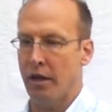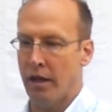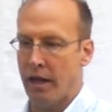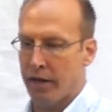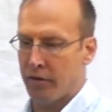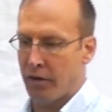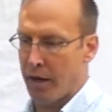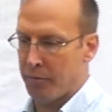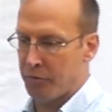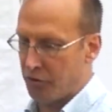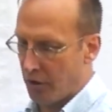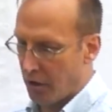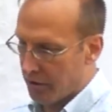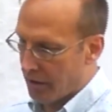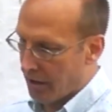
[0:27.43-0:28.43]
A lot of times,
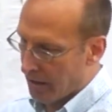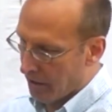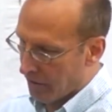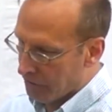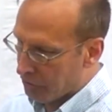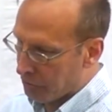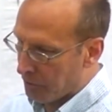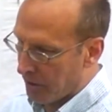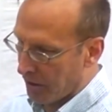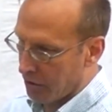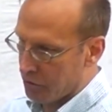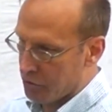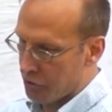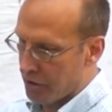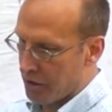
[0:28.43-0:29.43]
not on this
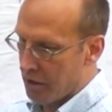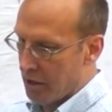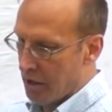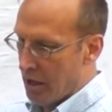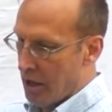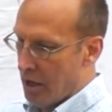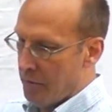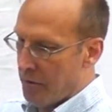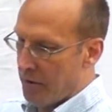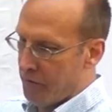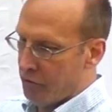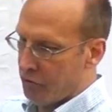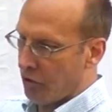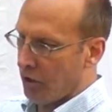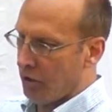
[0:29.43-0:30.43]
particular tree, but if you
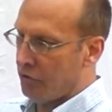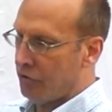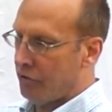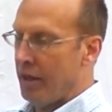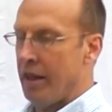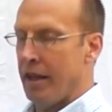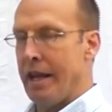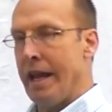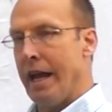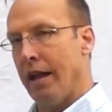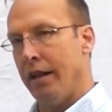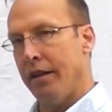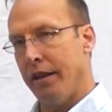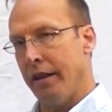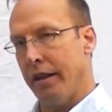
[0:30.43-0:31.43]
start to see
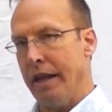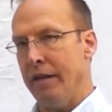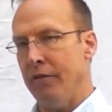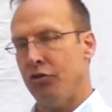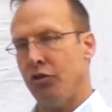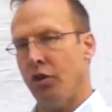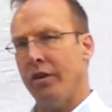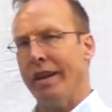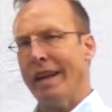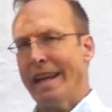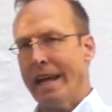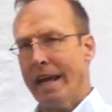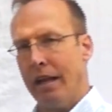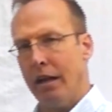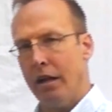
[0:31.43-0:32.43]
the leaves start to
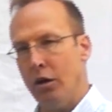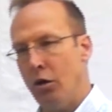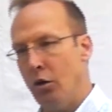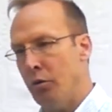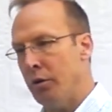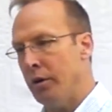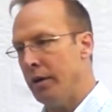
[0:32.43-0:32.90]
yellow,